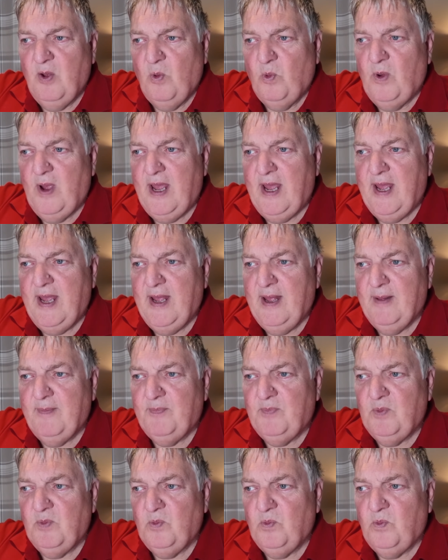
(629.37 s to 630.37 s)
where
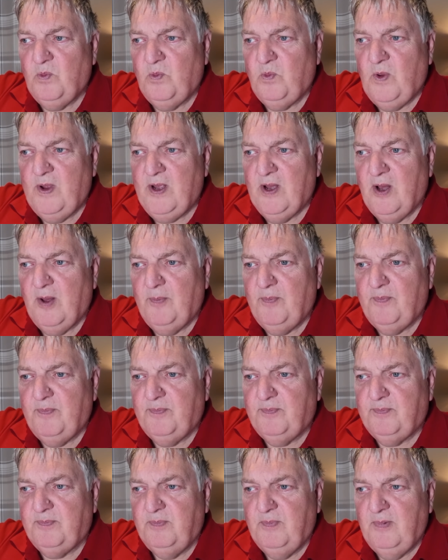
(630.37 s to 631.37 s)
we are
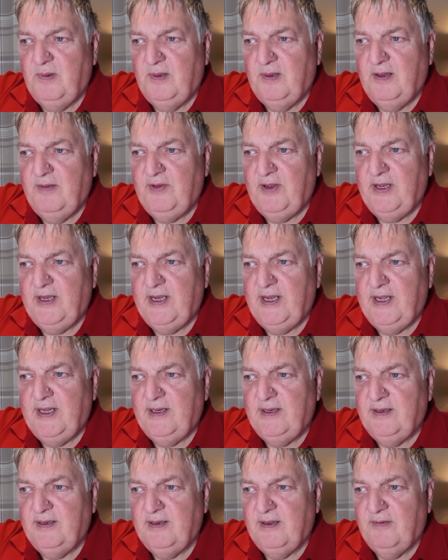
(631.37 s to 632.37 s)
living
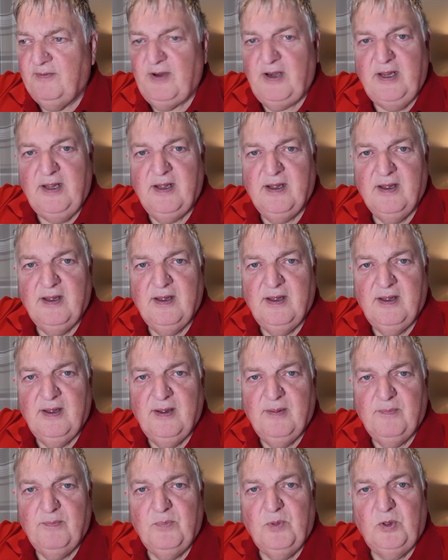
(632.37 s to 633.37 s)
in a very
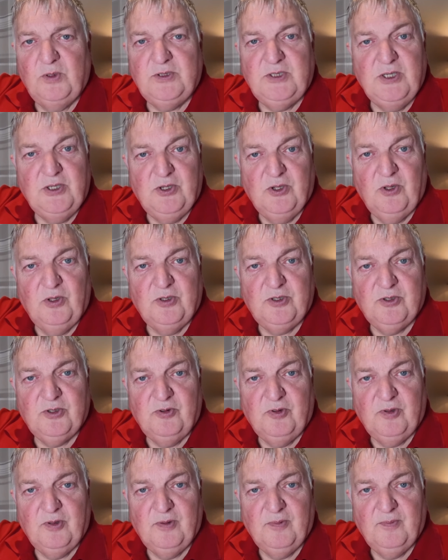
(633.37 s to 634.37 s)

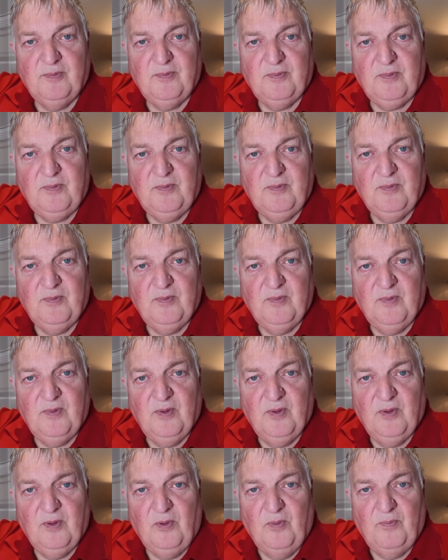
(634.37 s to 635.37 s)
multicultural
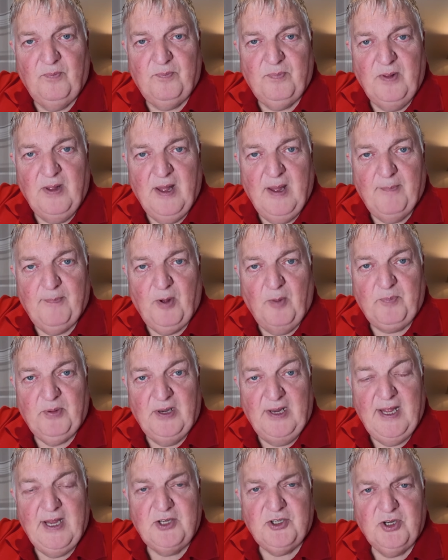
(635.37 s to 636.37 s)

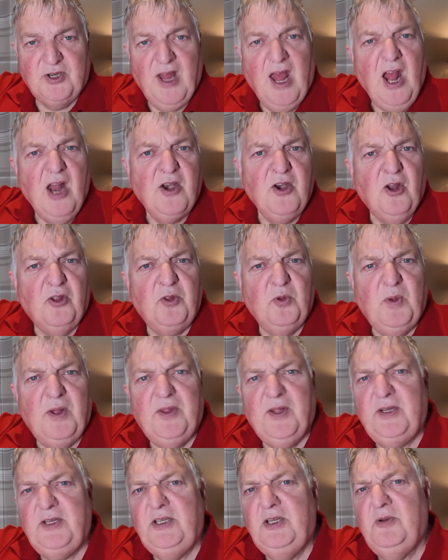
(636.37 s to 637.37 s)
population. Not the way
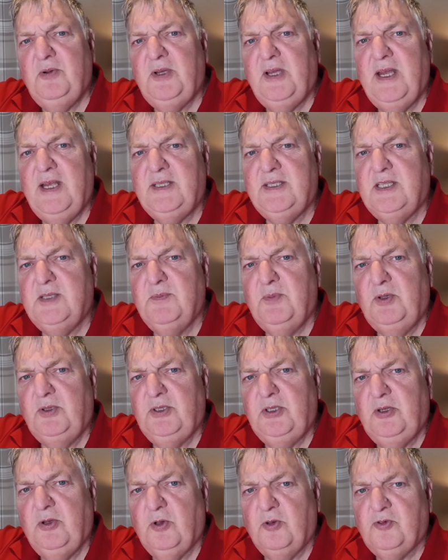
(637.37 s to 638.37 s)
that the UK says
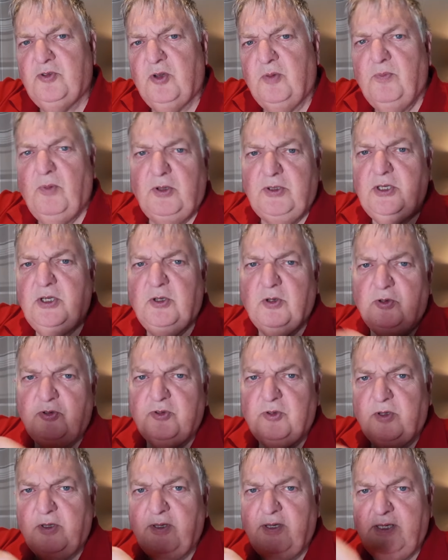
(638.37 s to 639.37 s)
multicultural.
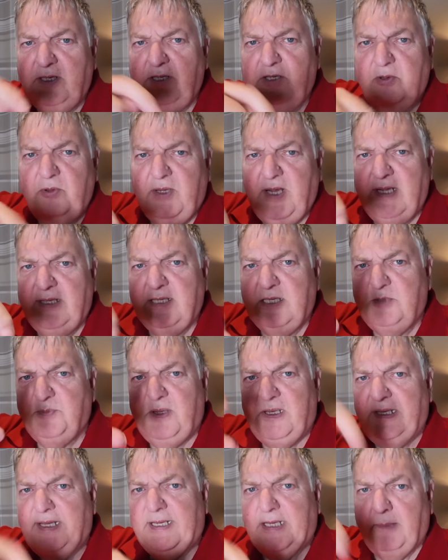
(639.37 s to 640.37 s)
Multicultural in the UK tends to
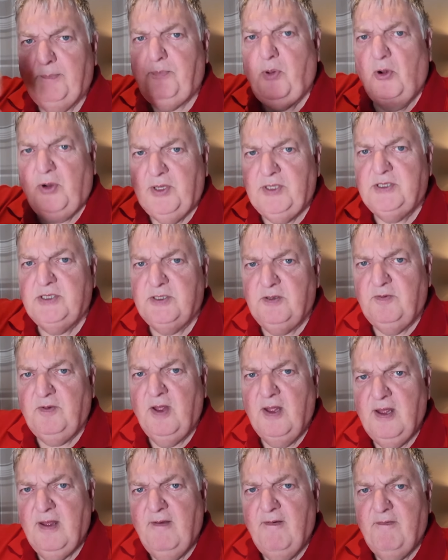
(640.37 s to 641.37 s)
be little pockets of
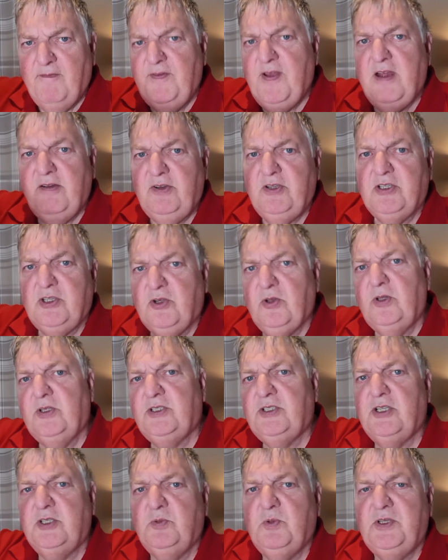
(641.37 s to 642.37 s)
various
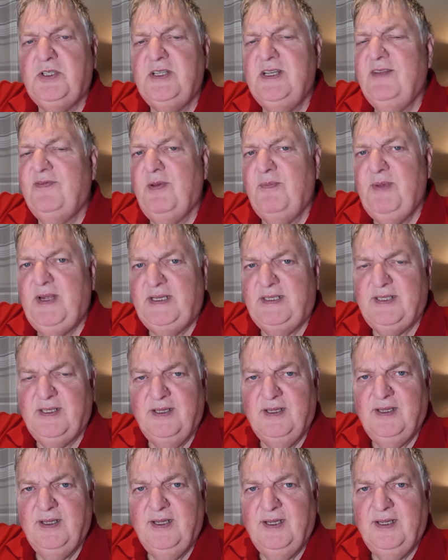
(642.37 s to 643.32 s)
cultures which never meet,